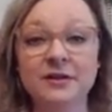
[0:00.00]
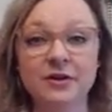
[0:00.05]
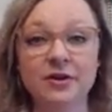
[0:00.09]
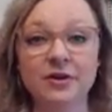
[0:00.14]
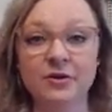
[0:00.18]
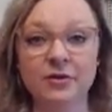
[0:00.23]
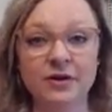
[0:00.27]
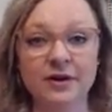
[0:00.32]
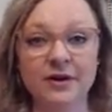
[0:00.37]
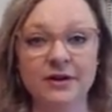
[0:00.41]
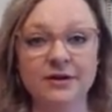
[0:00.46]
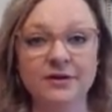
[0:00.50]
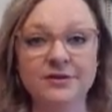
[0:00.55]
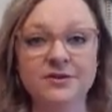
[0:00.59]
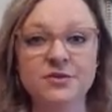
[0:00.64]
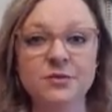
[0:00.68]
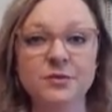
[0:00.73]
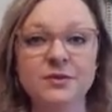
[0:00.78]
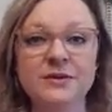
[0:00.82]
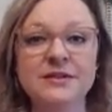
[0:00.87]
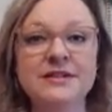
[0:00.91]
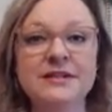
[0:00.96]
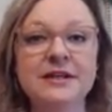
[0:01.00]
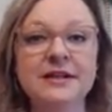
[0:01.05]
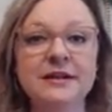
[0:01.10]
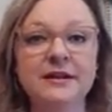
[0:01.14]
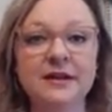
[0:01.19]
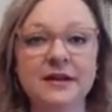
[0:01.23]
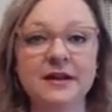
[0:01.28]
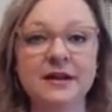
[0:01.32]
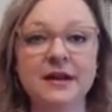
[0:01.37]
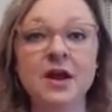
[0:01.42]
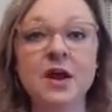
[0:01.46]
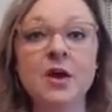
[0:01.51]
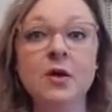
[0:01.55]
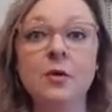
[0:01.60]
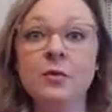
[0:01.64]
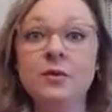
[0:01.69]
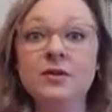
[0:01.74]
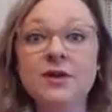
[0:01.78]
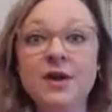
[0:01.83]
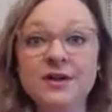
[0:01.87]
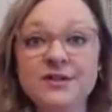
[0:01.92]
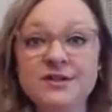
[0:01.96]
their careers when dealing
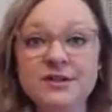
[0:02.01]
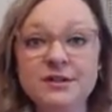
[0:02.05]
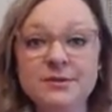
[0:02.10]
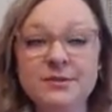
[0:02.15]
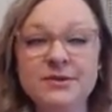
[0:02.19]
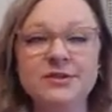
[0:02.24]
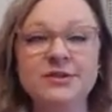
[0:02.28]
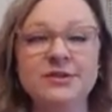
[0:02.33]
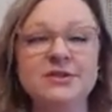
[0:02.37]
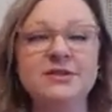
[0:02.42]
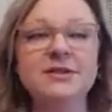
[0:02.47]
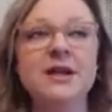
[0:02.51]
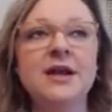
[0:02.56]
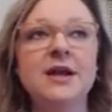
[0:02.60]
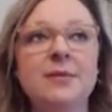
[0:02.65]
with customers,